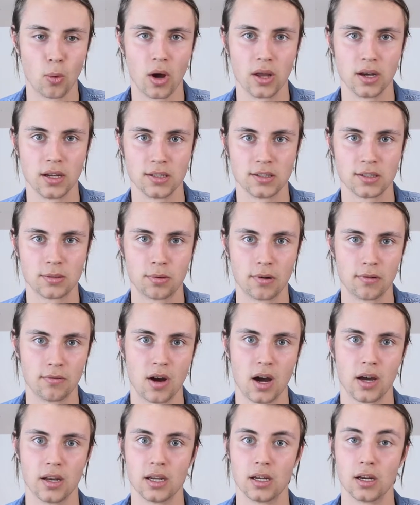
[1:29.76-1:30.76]
one is
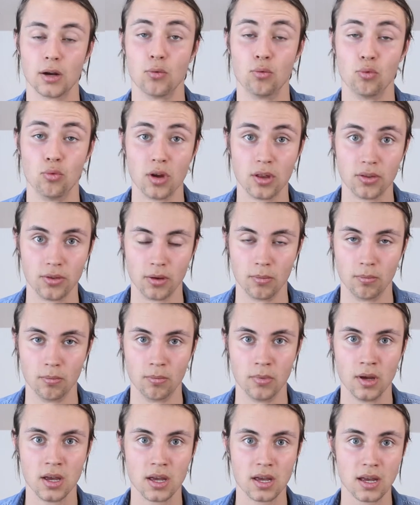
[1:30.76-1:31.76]
providing a
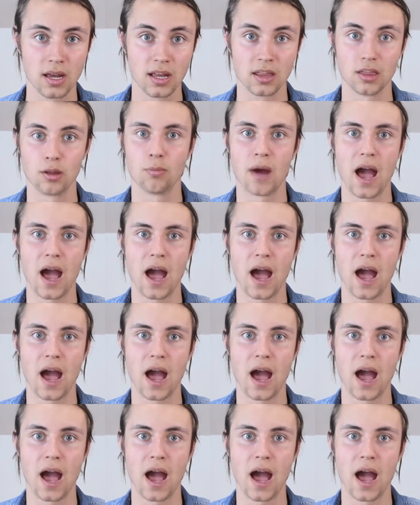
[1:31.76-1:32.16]
rhythm in the